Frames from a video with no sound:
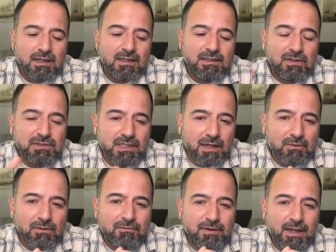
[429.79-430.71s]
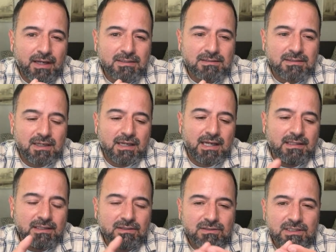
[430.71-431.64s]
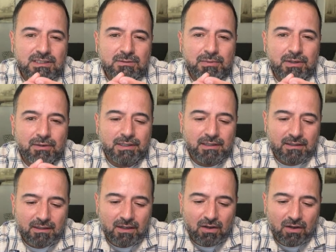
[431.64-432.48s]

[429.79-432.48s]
there's Equifax, and there's Experian.